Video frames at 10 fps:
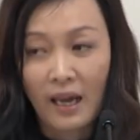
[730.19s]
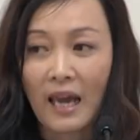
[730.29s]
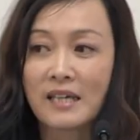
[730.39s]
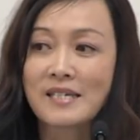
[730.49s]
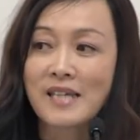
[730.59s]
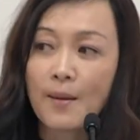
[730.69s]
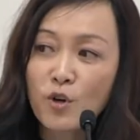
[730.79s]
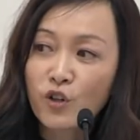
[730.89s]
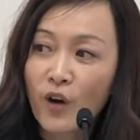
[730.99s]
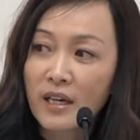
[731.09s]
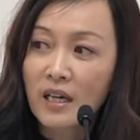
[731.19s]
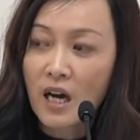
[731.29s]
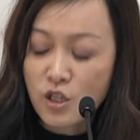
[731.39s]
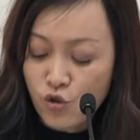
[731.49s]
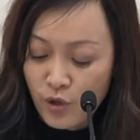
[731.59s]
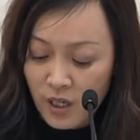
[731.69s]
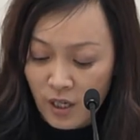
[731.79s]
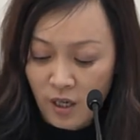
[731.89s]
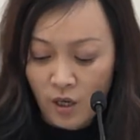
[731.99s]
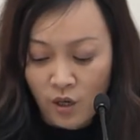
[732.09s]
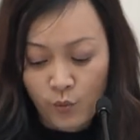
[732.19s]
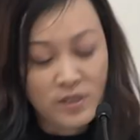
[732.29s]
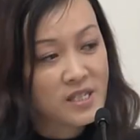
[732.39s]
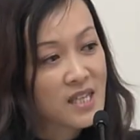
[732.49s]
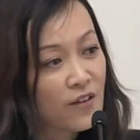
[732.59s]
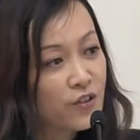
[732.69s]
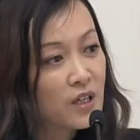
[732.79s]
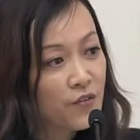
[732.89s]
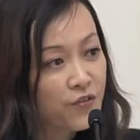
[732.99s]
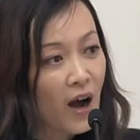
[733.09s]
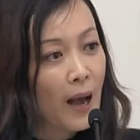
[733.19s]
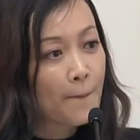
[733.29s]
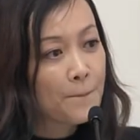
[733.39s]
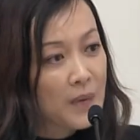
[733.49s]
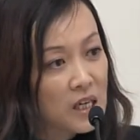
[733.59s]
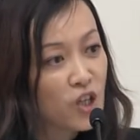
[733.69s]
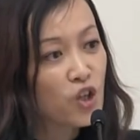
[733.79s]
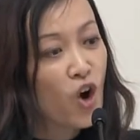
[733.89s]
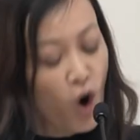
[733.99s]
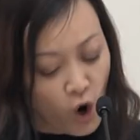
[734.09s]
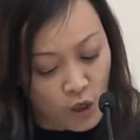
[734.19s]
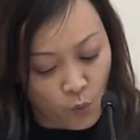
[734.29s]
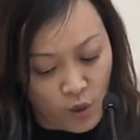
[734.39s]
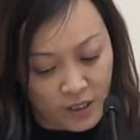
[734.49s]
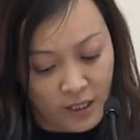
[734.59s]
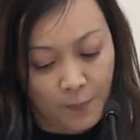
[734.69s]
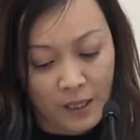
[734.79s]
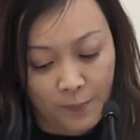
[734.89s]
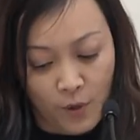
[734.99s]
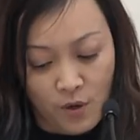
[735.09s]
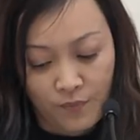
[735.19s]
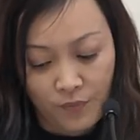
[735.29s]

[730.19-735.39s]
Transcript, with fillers: A democratic country with 75 million hardworking people.